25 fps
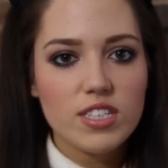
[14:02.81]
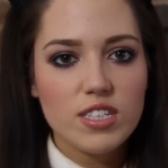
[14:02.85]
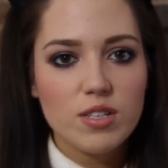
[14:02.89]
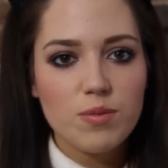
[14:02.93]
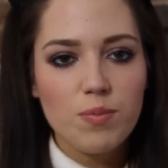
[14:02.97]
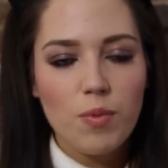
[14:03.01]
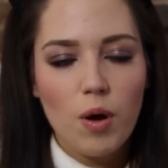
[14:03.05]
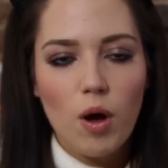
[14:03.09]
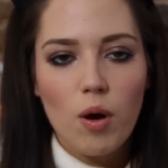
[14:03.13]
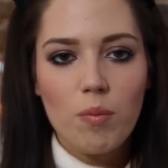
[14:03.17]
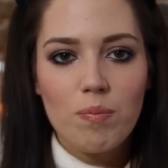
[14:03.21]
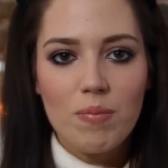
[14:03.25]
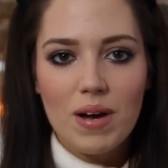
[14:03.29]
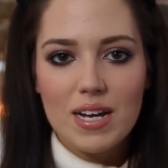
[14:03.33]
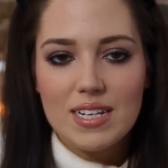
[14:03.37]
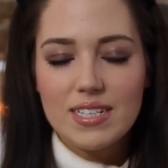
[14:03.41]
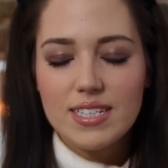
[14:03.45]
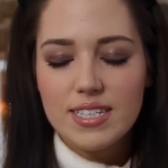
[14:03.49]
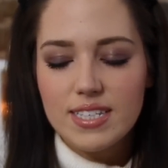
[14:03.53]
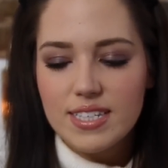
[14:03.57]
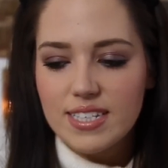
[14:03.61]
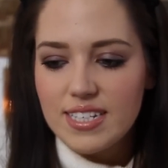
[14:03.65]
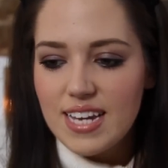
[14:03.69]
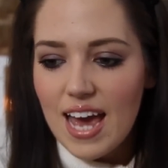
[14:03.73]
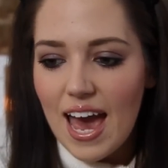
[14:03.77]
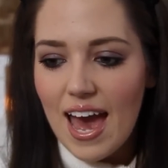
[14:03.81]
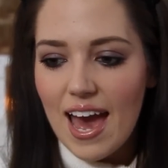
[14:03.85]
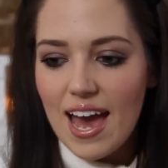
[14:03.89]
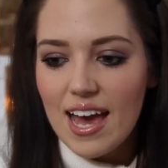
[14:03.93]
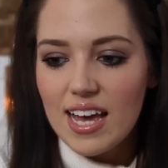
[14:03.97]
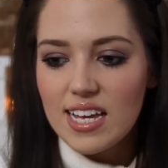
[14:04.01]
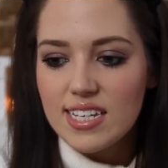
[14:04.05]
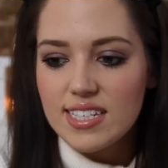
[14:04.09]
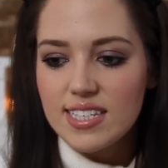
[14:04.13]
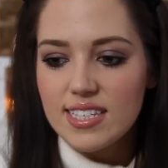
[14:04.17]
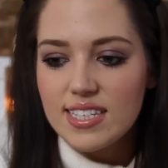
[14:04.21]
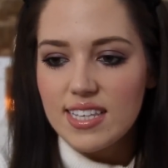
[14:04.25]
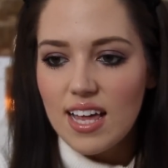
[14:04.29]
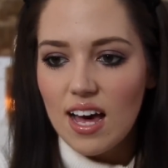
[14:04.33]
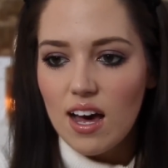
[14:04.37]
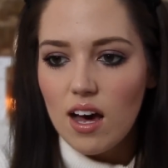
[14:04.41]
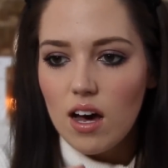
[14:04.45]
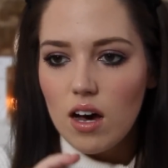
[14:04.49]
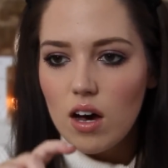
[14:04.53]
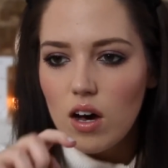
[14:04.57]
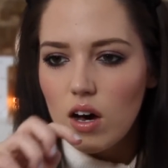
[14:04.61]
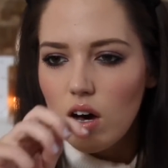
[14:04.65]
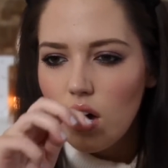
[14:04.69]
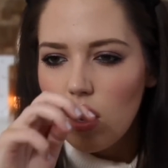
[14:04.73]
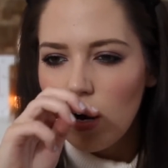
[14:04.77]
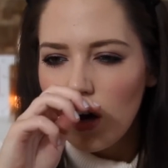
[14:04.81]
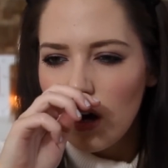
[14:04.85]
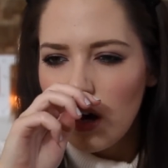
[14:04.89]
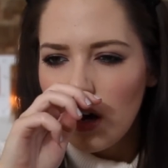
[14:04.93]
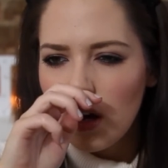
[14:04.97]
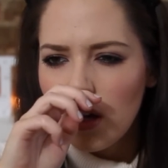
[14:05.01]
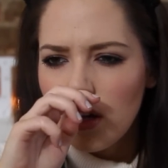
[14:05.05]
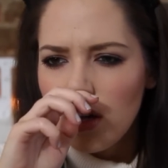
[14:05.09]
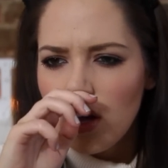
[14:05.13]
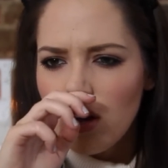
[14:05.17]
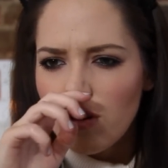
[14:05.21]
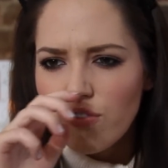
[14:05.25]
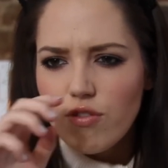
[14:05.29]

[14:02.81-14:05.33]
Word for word: some on my stairs that are